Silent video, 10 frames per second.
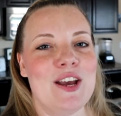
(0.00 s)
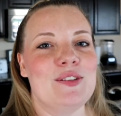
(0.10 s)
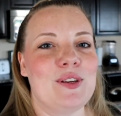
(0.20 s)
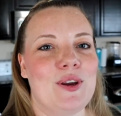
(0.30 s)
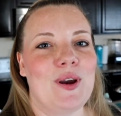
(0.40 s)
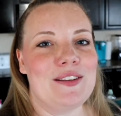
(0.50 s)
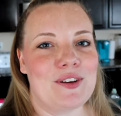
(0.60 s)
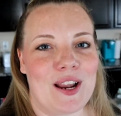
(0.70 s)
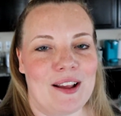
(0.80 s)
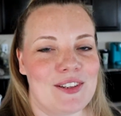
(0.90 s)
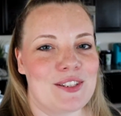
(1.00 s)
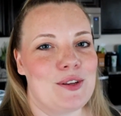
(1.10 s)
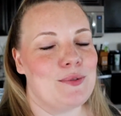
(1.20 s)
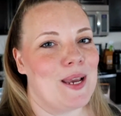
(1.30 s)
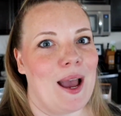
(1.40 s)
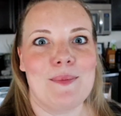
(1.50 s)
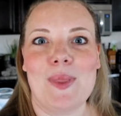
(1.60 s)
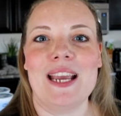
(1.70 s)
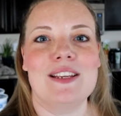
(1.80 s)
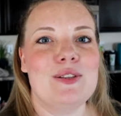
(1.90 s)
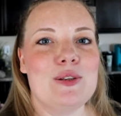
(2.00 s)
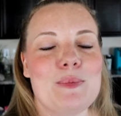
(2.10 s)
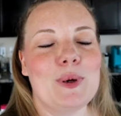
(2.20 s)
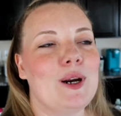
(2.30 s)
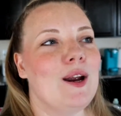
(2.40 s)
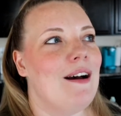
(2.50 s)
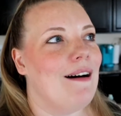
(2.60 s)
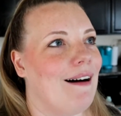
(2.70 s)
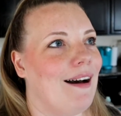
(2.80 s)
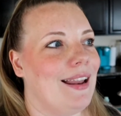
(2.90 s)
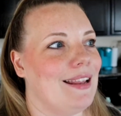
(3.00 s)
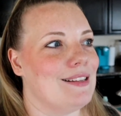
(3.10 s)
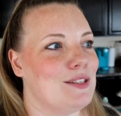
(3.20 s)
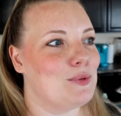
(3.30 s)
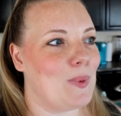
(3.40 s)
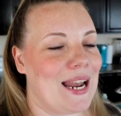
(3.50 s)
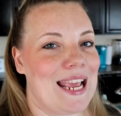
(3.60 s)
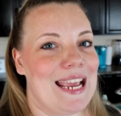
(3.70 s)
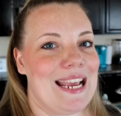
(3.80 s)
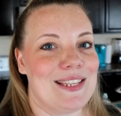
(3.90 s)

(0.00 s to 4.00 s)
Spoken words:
So you guys are gonna have to excuse me, I'm like super hot and sweaty.